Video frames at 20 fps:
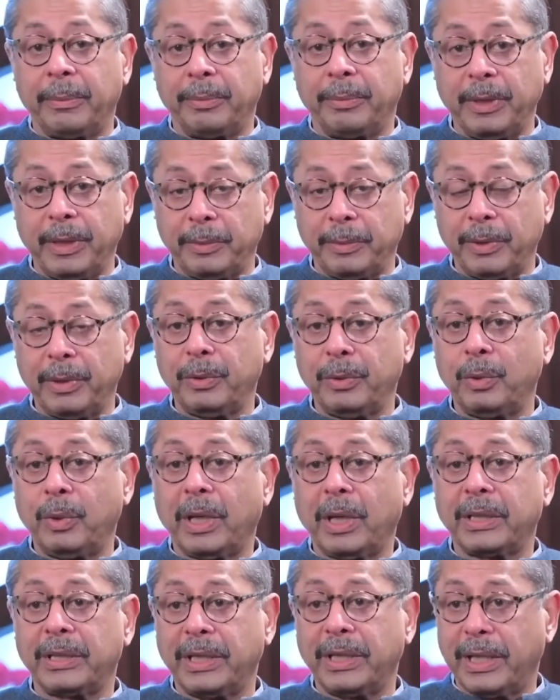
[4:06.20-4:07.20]
People who
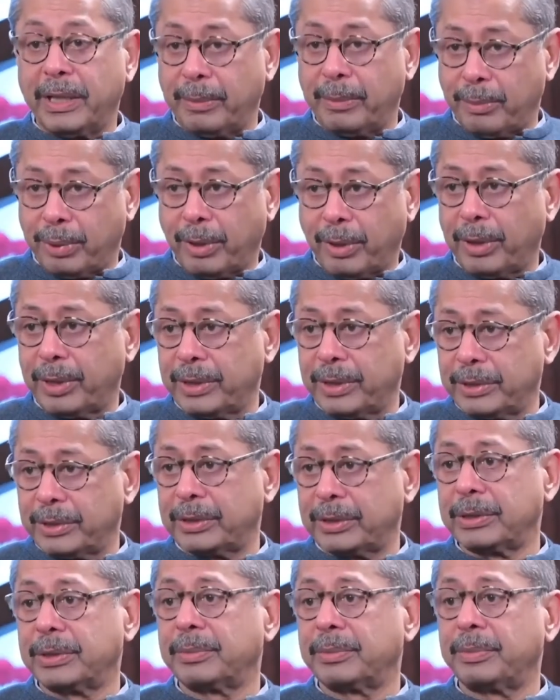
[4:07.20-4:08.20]
are their
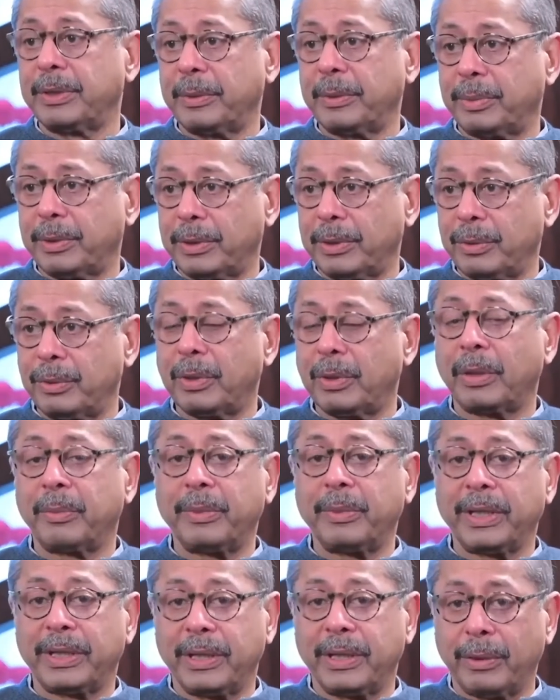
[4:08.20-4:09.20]
employers, people who are
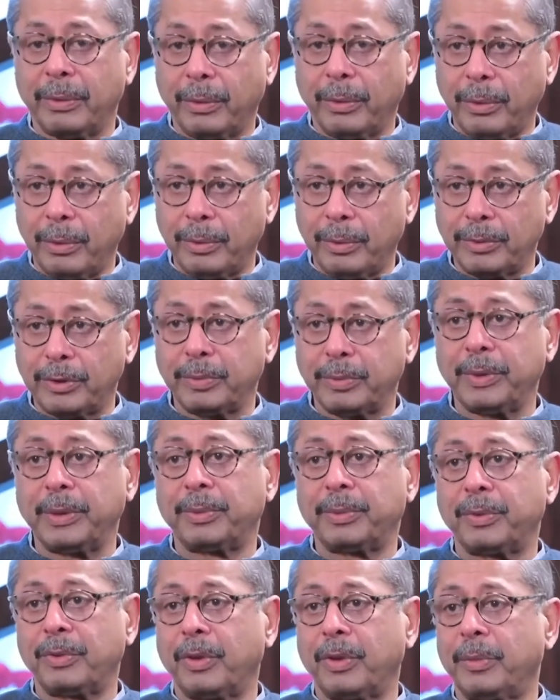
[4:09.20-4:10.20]
making homes,
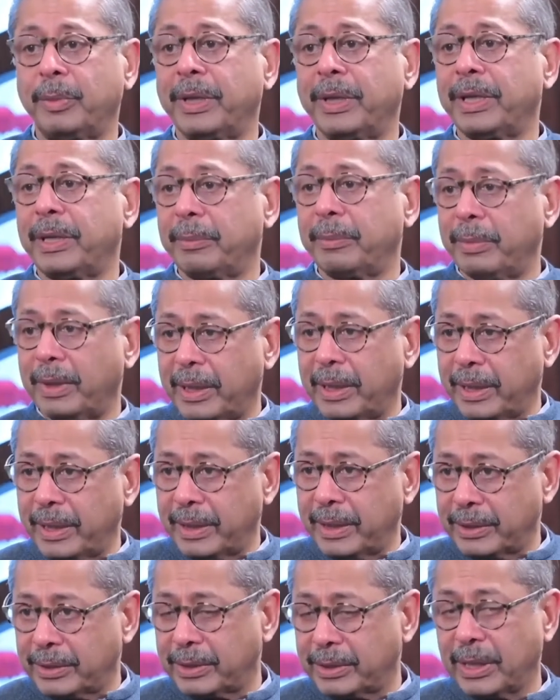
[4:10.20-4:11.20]
people who are making
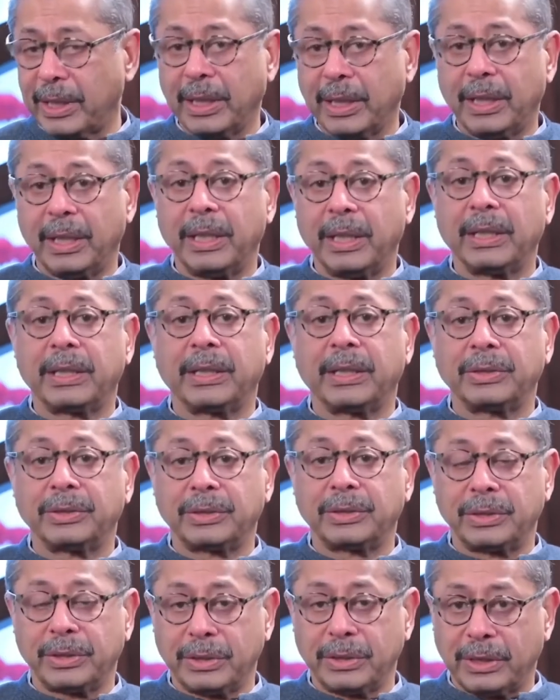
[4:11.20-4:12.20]
buildings,
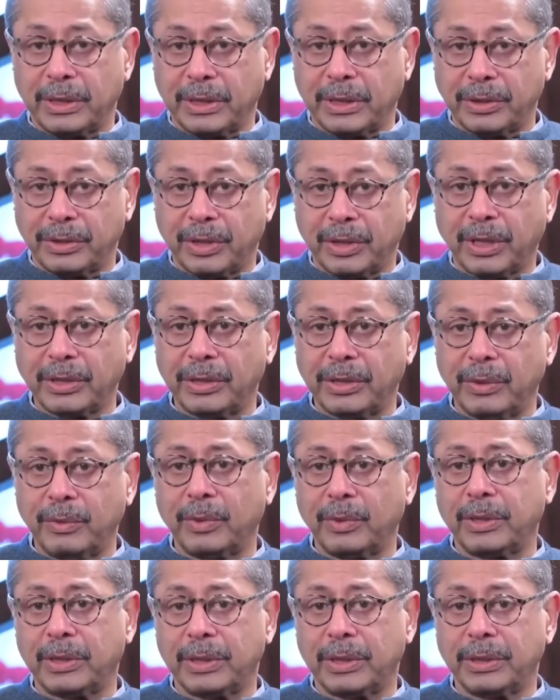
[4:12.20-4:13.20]
cons the construction
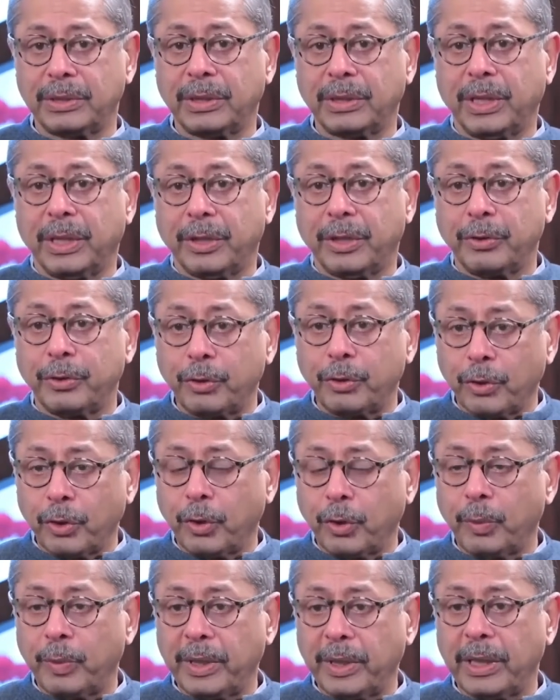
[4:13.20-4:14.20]
workers
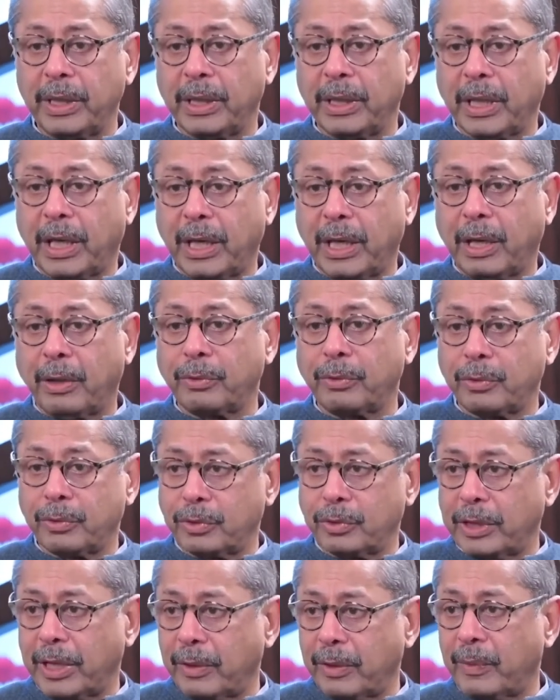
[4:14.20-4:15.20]
should be allowed to
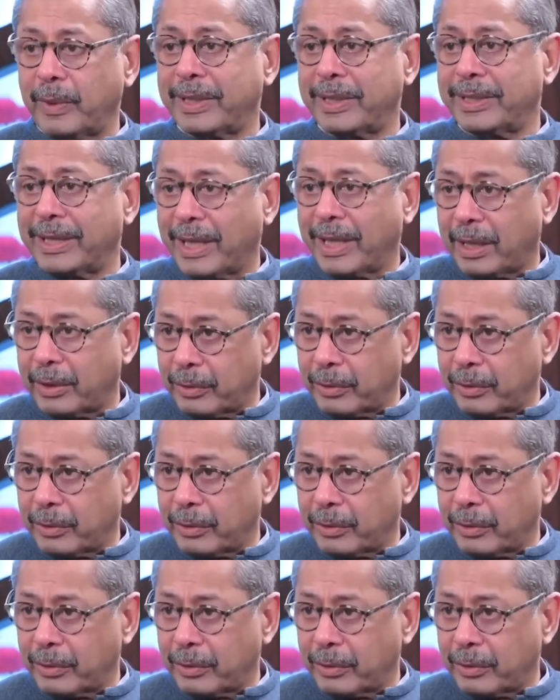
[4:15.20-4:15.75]
stay where they are